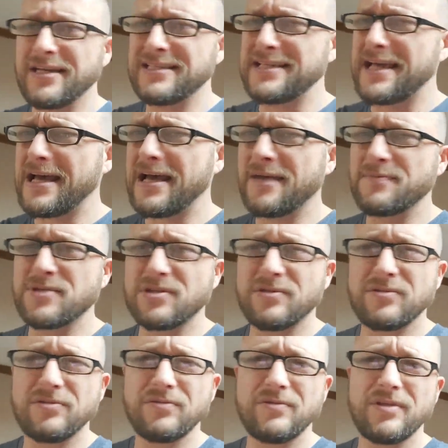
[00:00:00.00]
It's
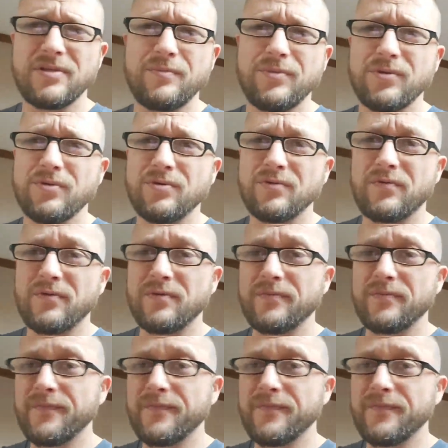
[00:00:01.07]
absolutely beautiful.